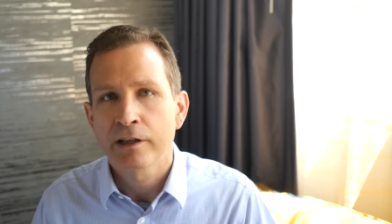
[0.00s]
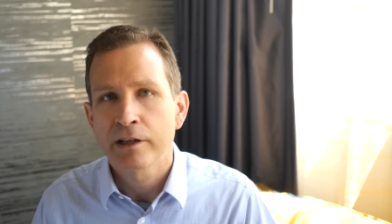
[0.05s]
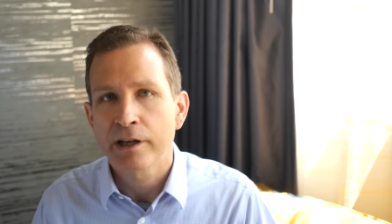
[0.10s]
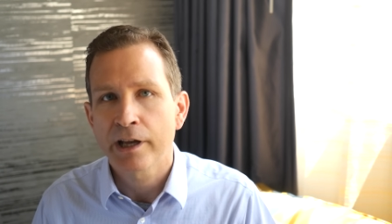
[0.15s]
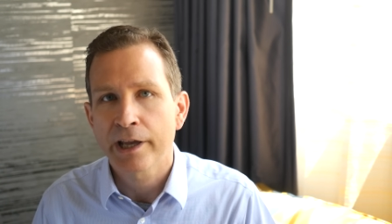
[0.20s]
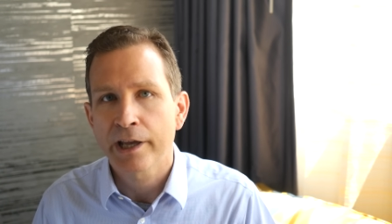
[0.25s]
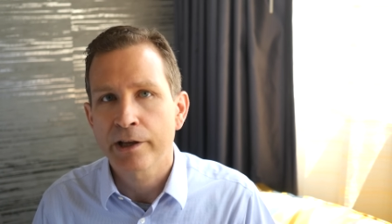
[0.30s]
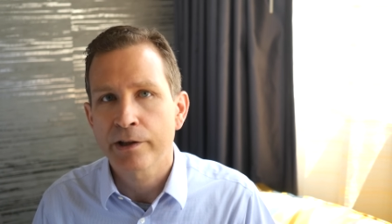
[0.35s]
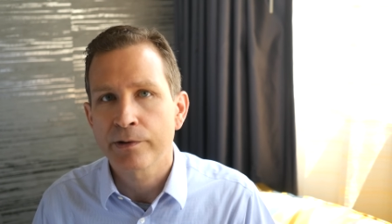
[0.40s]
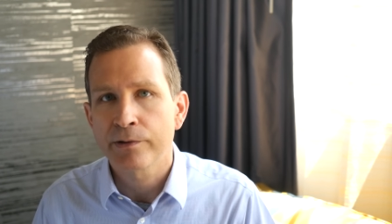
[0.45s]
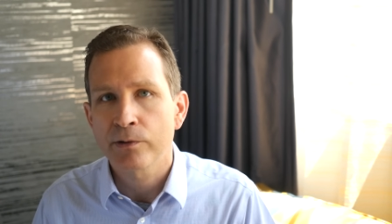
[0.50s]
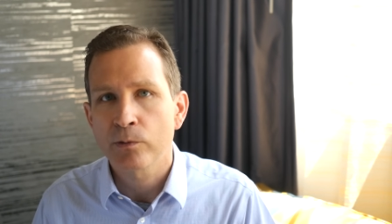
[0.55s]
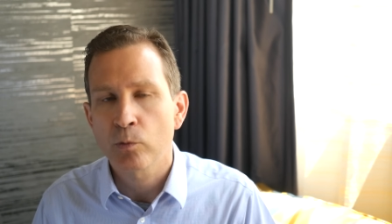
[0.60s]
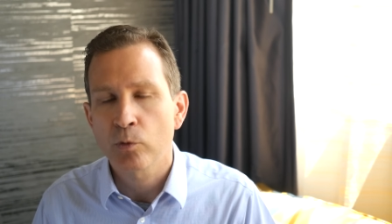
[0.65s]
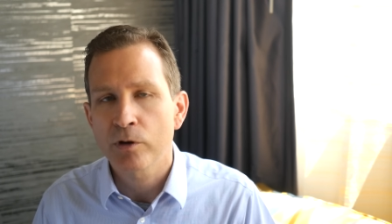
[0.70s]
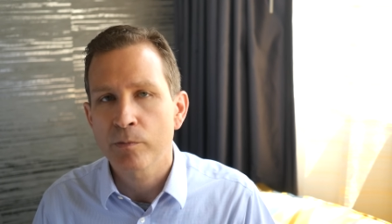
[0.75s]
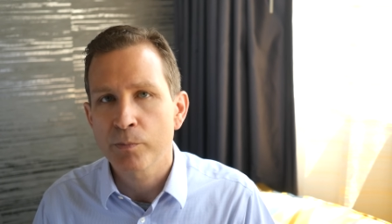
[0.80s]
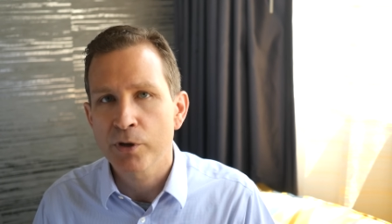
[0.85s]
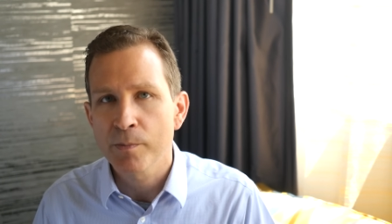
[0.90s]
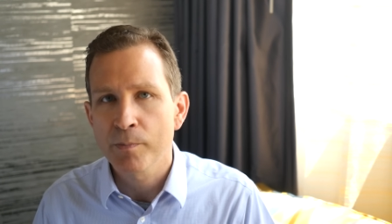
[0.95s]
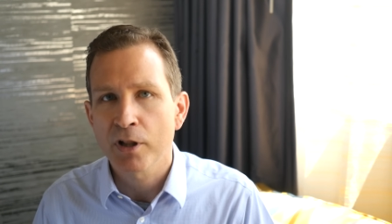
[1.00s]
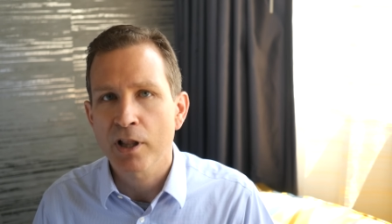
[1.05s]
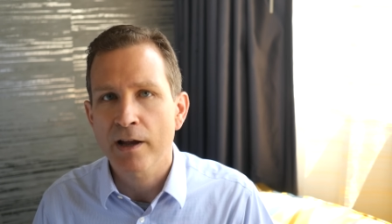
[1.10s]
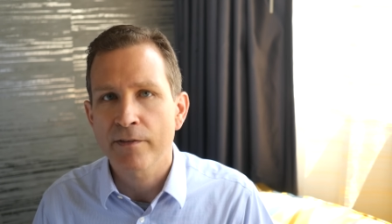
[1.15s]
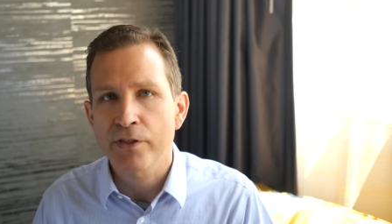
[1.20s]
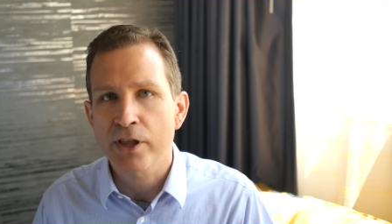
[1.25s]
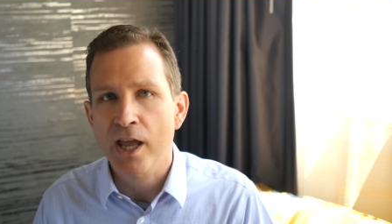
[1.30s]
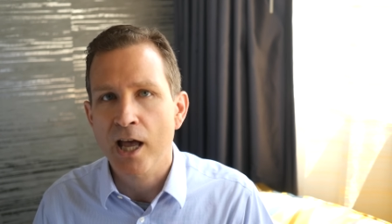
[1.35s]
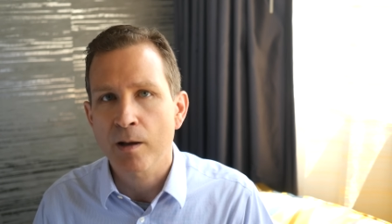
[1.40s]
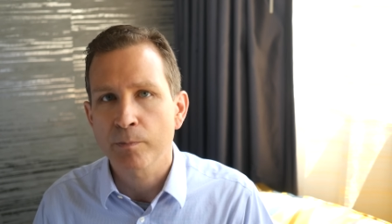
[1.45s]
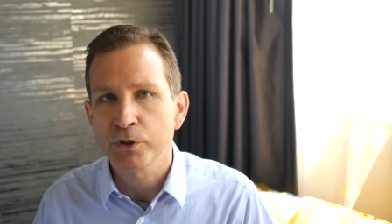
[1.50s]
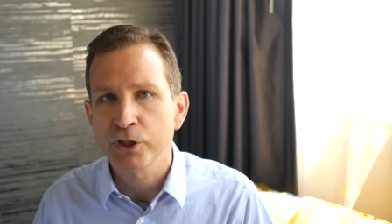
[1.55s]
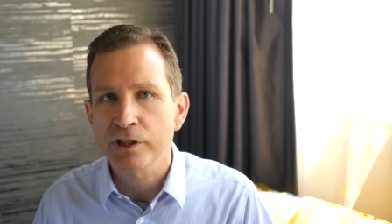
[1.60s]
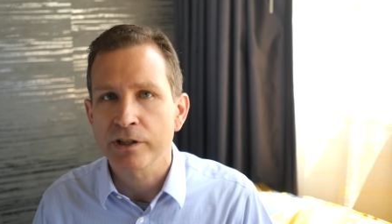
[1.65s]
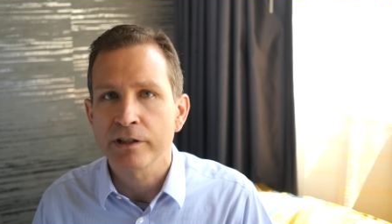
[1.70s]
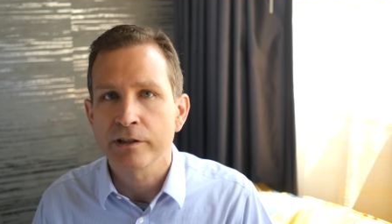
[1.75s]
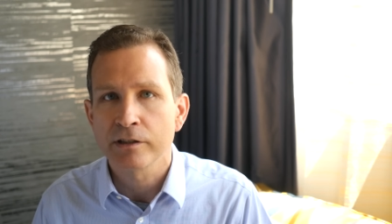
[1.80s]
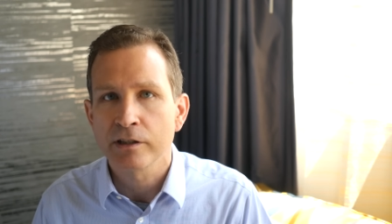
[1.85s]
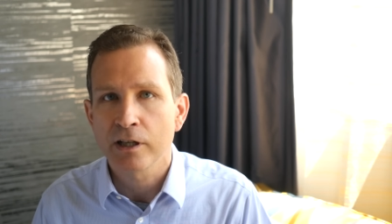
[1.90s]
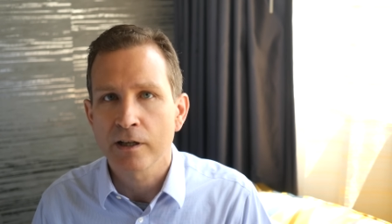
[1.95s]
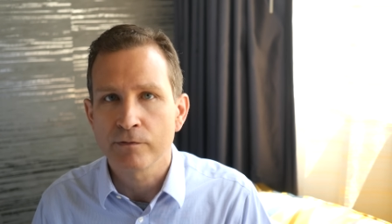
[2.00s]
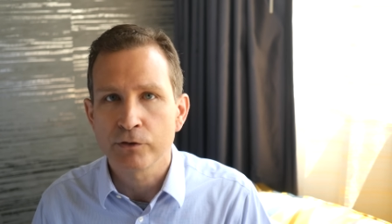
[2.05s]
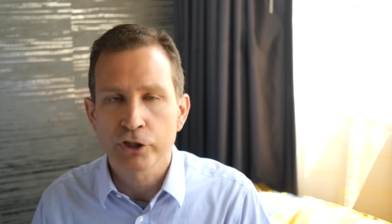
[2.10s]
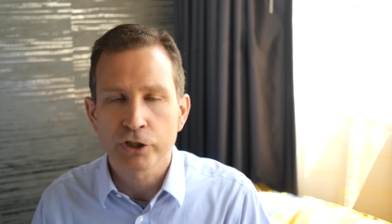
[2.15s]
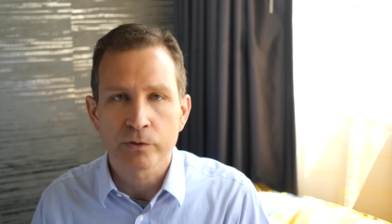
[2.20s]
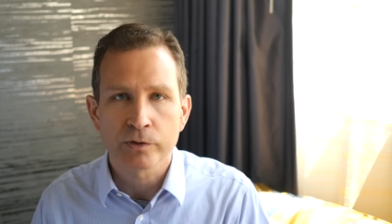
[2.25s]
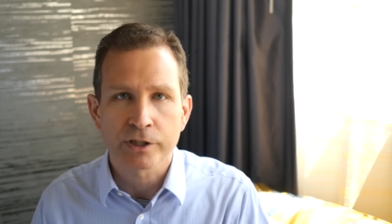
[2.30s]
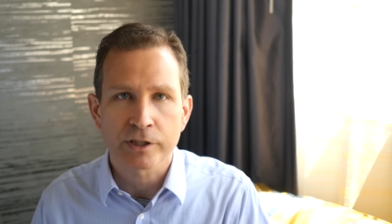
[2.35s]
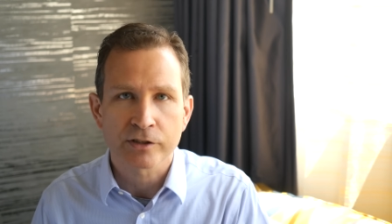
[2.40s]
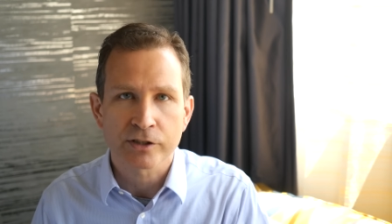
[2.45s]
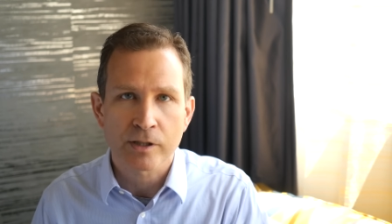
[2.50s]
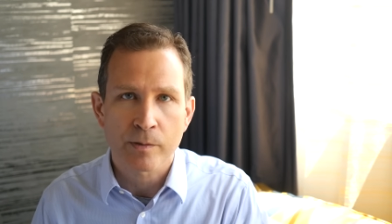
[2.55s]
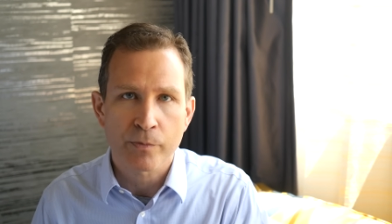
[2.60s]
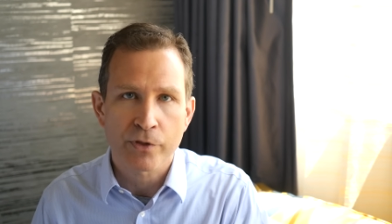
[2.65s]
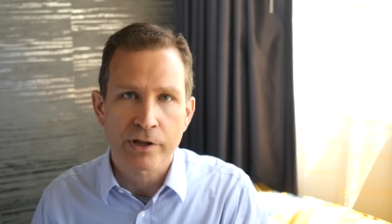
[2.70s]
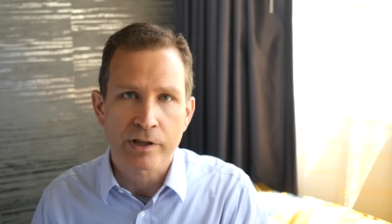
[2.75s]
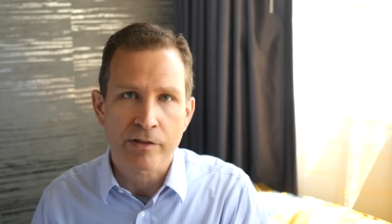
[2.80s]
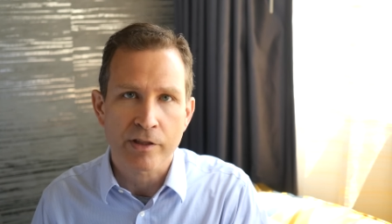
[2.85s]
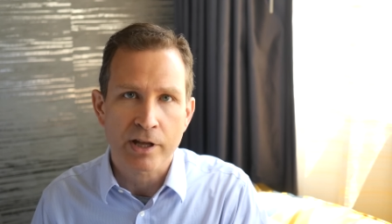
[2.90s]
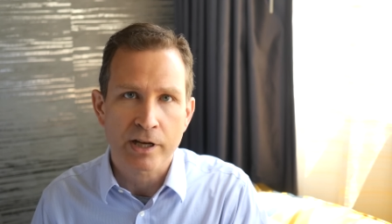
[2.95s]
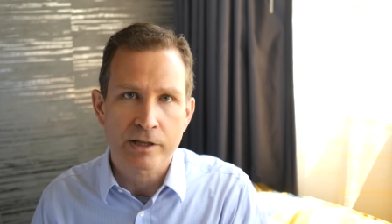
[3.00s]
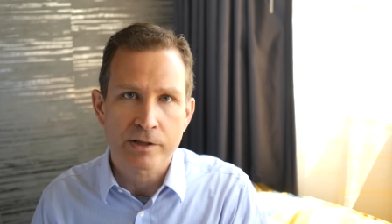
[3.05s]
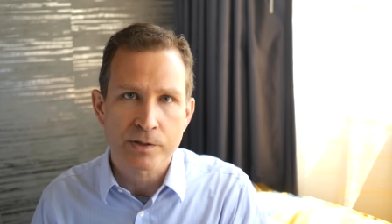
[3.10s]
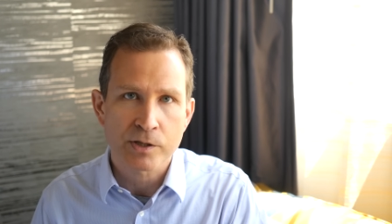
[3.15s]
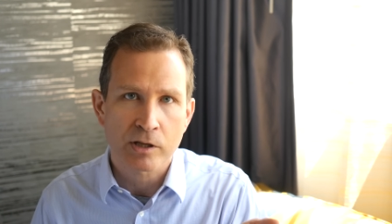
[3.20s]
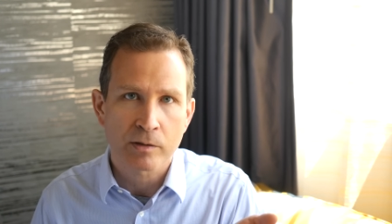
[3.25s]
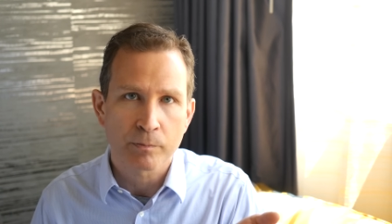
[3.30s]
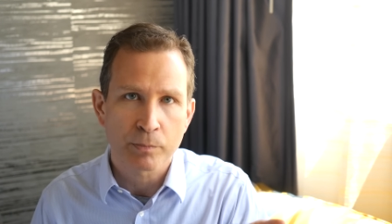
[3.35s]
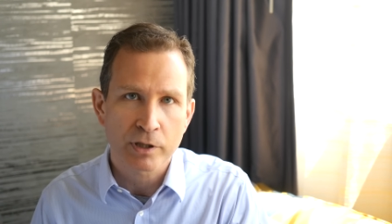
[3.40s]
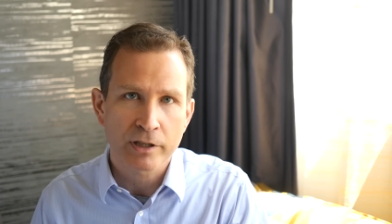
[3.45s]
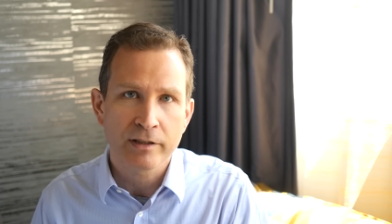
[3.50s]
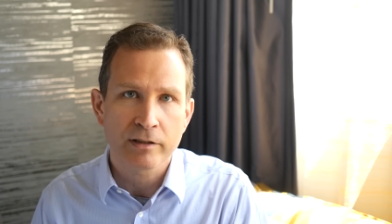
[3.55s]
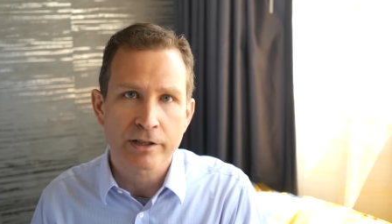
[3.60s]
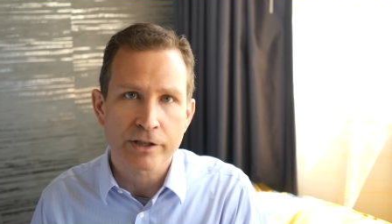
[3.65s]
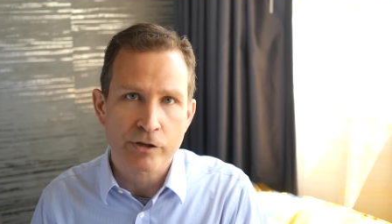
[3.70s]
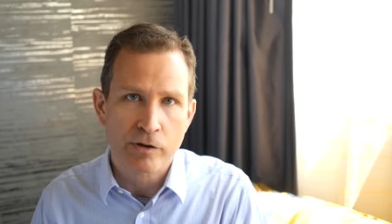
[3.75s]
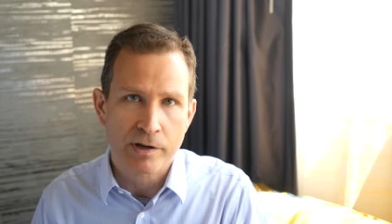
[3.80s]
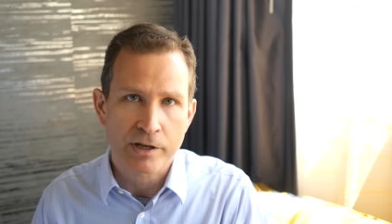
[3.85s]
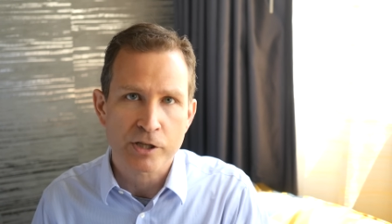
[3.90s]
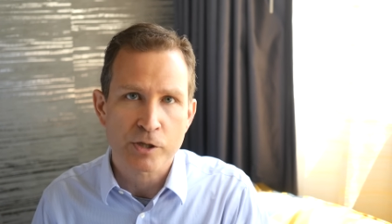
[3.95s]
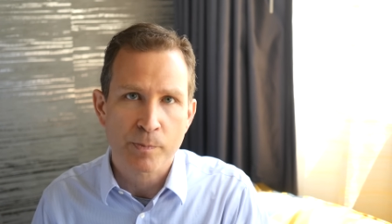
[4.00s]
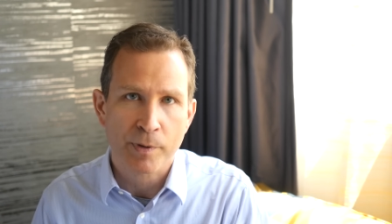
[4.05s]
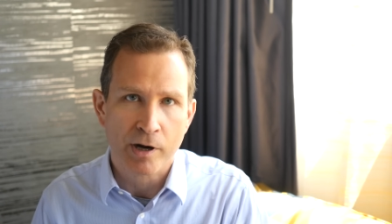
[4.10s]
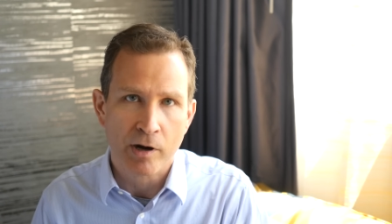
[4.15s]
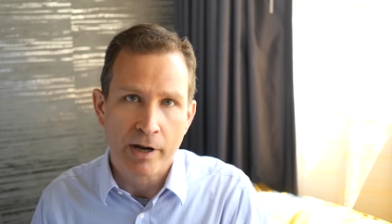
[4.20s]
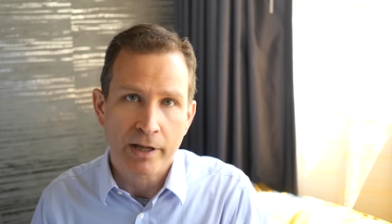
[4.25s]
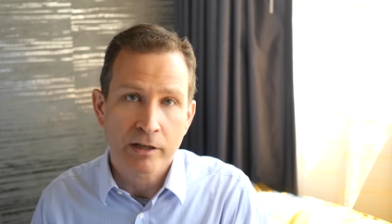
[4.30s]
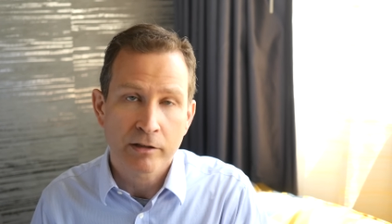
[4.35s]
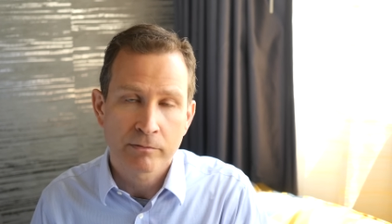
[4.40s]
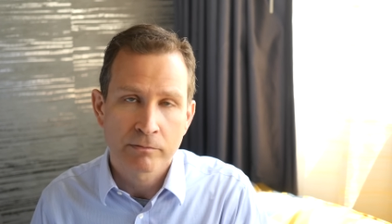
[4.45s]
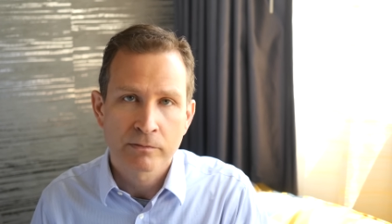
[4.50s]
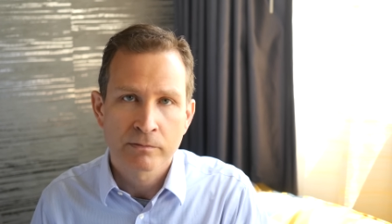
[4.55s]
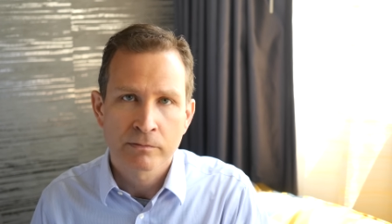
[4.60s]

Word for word: And when people have the option of choosing something that is completely transparent,